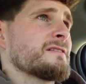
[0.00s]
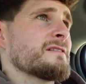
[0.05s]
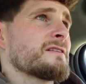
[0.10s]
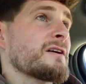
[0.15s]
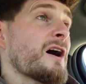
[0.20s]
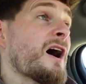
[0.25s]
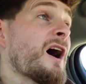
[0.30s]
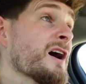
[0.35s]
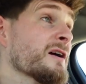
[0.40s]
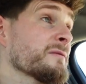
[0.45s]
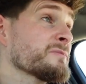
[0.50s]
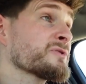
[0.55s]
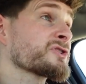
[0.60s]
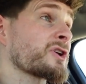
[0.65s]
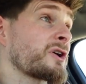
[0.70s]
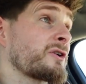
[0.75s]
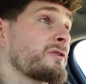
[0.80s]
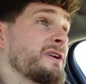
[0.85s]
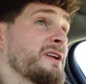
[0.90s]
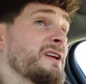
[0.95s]
Okay, I'm
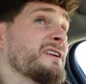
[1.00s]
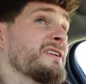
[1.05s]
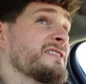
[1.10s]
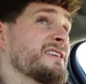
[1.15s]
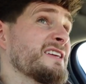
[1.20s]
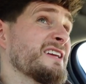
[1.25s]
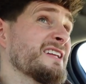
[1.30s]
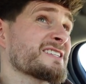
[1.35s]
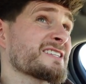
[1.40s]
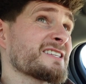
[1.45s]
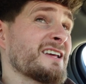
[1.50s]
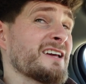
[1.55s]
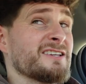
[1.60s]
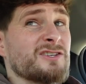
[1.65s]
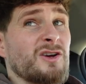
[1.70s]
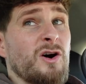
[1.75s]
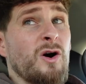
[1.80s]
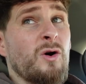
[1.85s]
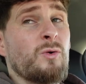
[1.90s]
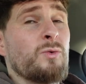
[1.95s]
sorry, the internet
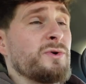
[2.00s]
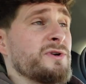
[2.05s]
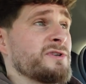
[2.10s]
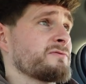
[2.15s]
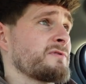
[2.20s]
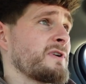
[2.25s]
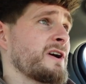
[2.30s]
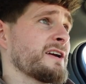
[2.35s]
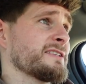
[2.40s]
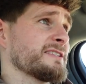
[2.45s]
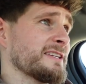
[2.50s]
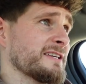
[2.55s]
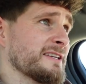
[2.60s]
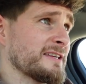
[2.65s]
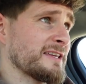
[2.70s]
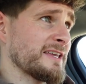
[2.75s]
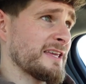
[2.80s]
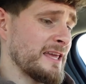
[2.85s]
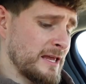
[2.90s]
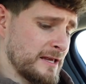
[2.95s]
is always right,
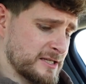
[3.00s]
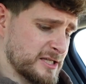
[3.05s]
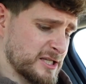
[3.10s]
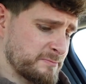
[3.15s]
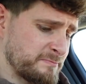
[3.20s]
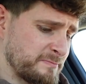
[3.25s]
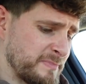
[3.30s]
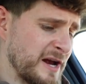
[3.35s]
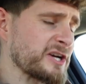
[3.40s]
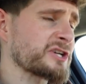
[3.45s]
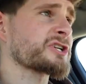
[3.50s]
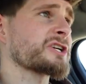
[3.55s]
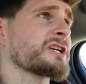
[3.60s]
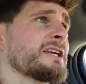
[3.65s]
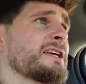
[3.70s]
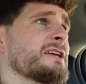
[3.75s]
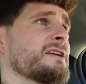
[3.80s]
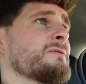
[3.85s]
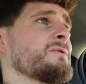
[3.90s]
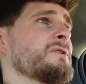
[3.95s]

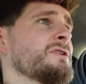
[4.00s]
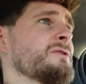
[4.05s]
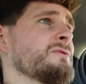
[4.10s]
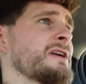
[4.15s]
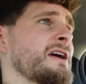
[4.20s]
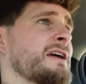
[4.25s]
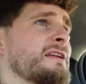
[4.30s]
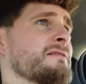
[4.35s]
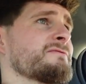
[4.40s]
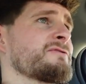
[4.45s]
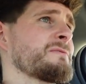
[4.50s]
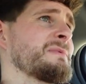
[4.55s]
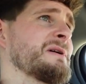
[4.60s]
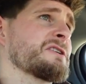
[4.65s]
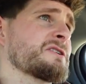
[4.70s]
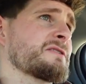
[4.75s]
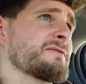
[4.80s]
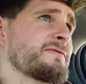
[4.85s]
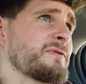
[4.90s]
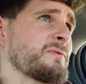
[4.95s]
especially when you get
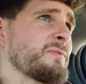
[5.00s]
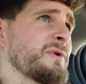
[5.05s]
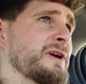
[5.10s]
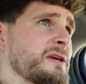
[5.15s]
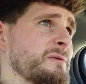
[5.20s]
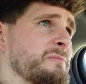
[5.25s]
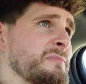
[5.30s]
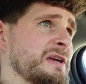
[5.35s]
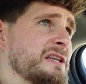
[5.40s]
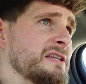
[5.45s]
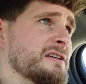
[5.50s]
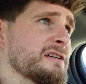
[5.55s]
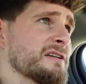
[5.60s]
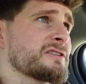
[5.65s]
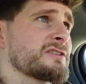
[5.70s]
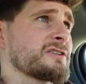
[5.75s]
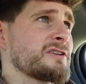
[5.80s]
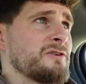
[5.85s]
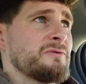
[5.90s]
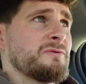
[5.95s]
information from Wikipedia,
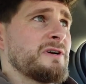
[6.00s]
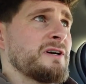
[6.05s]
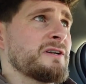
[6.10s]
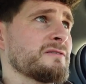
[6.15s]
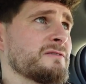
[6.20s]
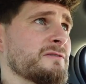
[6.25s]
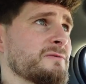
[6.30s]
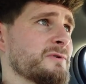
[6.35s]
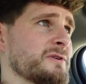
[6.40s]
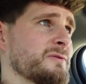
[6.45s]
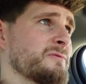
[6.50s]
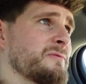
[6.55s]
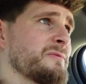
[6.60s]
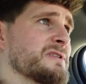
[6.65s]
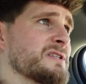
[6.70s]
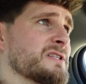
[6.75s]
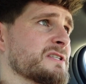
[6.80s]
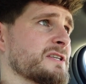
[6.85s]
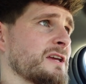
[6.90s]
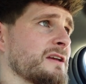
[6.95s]
so I don't know what you want me
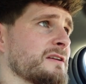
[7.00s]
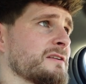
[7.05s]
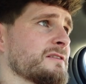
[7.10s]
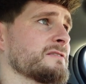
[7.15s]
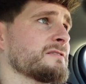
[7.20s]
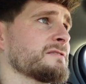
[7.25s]
to say.